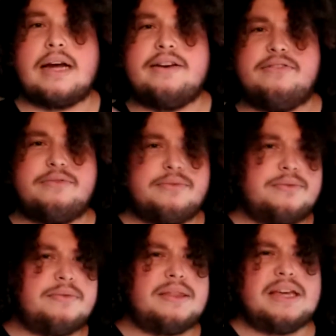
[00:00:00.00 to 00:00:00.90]
kind of
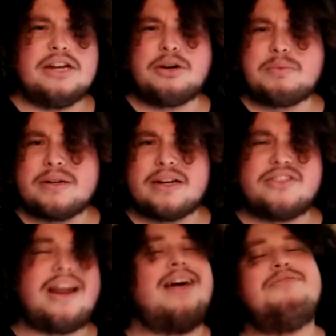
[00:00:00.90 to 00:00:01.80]
theater
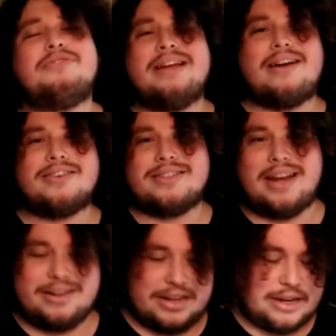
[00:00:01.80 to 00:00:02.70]
production. I don't really
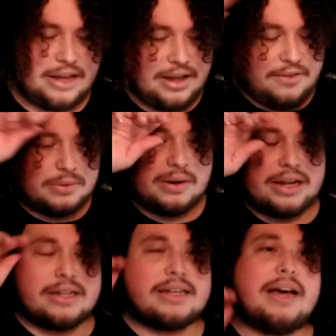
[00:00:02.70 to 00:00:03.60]
understand it. From what I
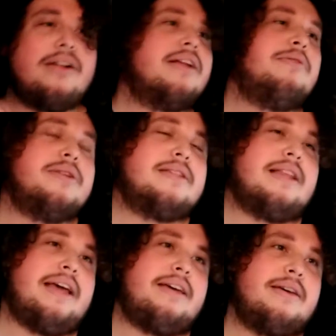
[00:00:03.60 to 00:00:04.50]
can tell, it was
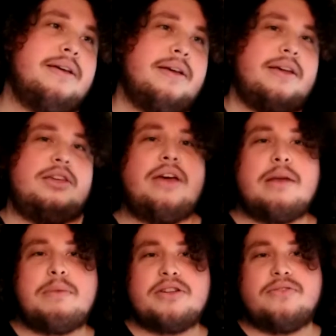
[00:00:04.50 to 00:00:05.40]
like you get
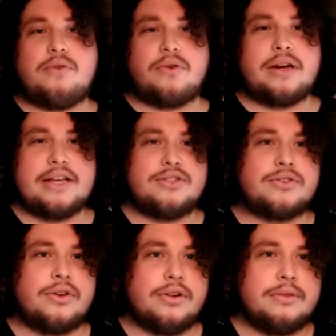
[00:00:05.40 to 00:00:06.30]
a bunch of
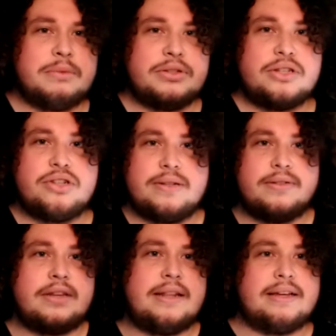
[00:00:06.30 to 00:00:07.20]
orchestral
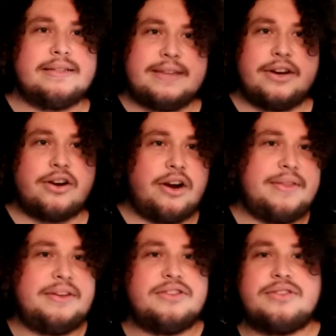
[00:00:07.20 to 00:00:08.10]
musicians and like a singer,
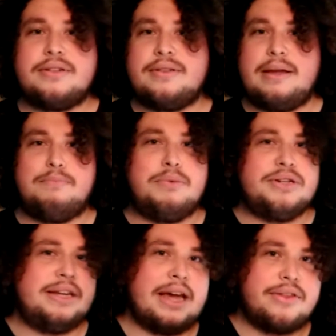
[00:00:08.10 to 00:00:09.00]
and then just they
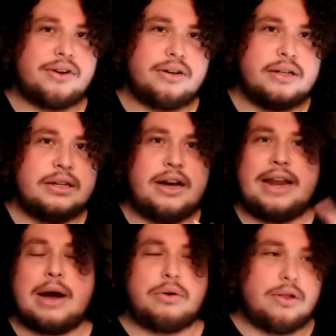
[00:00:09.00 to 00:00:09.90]
put together
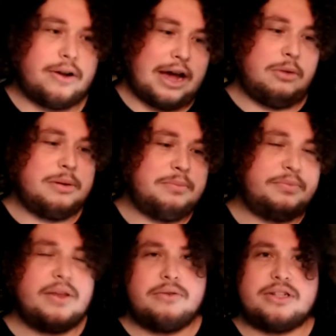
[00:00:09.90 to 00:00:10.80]
an hour-long album,
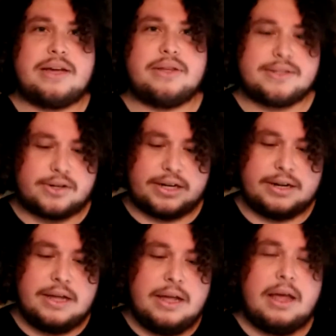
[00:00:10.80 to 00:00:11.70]
which is how they
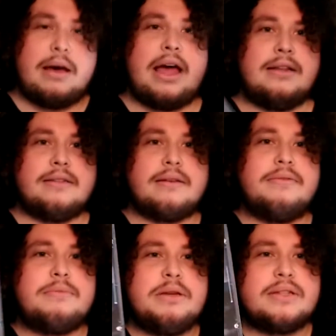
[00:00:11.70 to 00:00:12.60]
started. And some
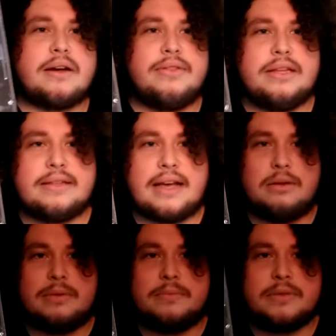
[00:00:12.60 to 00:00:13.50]
of the music on these
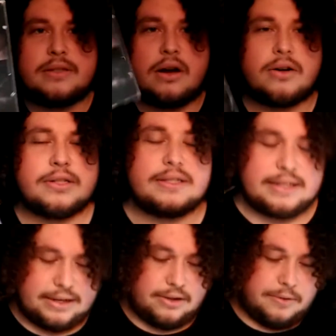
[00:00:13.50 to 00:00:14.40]
albums are
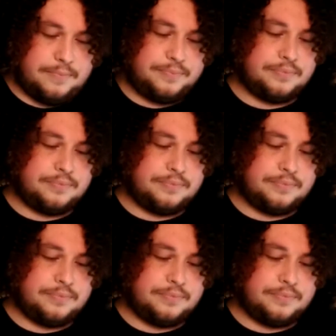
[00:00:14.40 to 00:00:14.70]
still